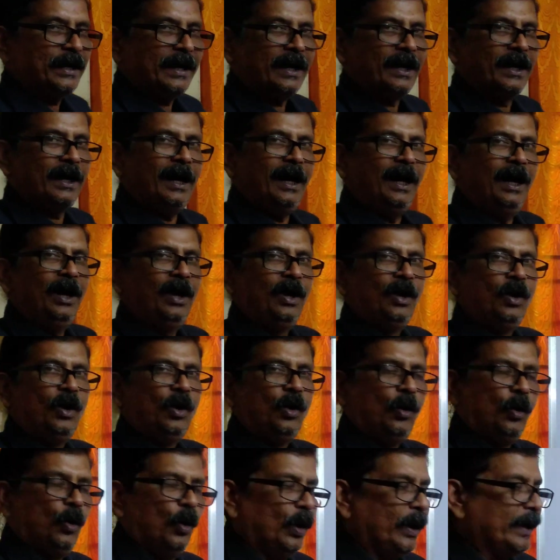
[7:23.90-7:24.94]
and
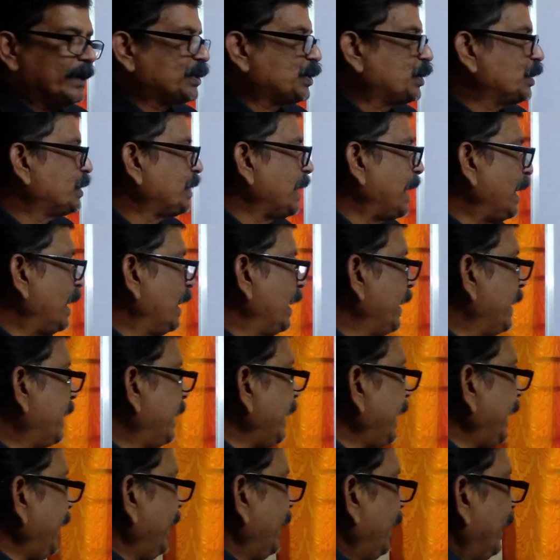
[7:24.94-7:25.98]
lowest
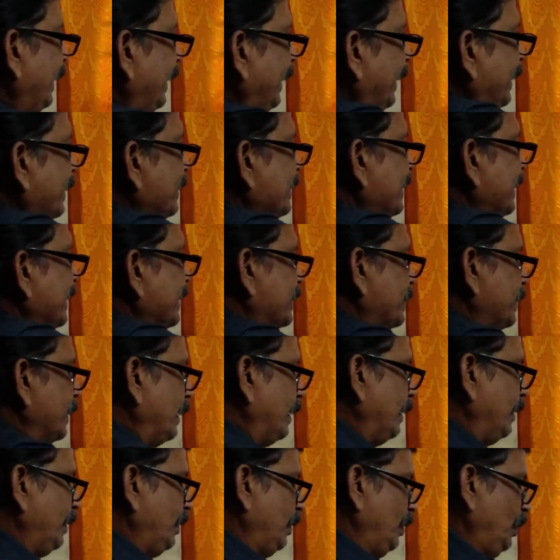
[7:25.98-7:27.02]
salinity is this.
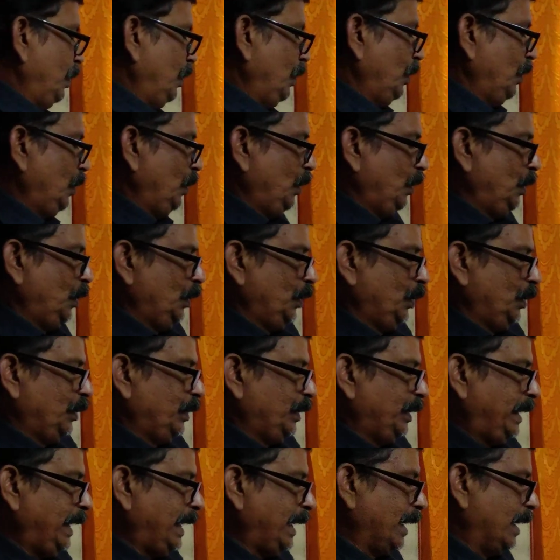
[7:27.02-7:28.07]

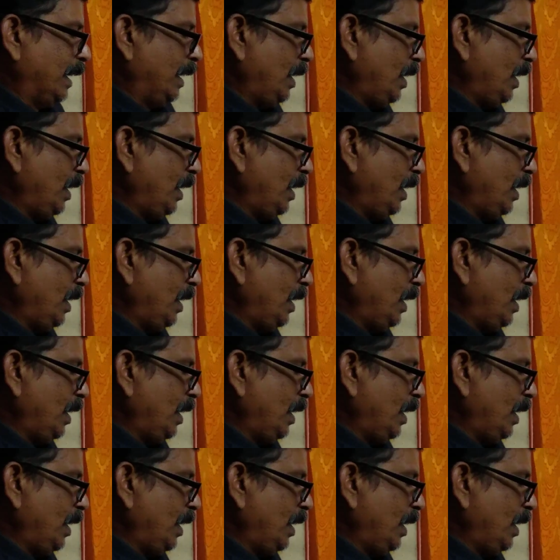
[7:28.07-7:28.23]
Then